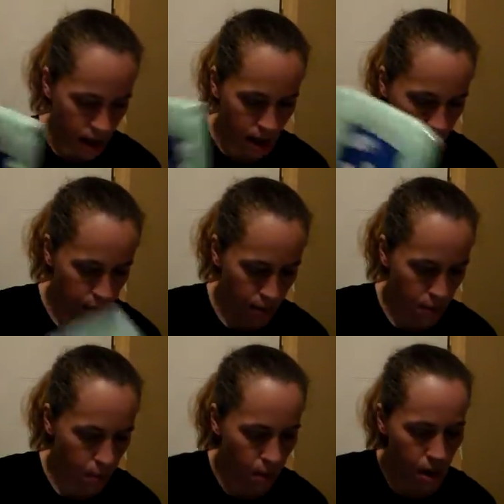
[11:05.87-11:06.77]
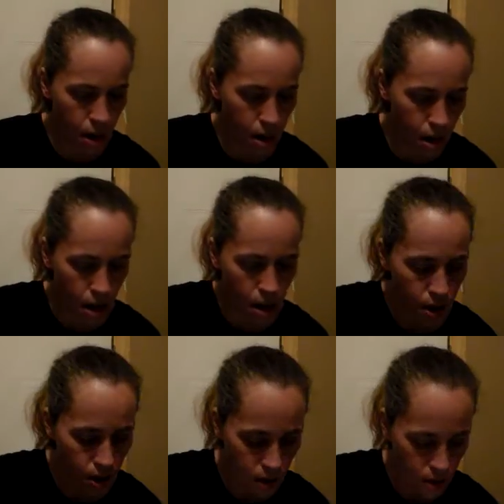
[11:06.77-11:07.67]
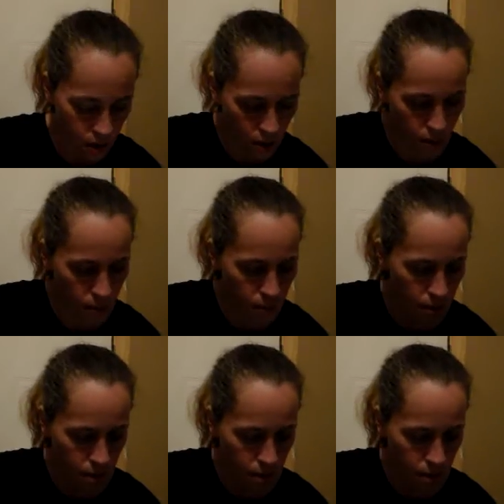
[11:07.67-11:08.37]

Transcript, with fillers: And it comes with one, two,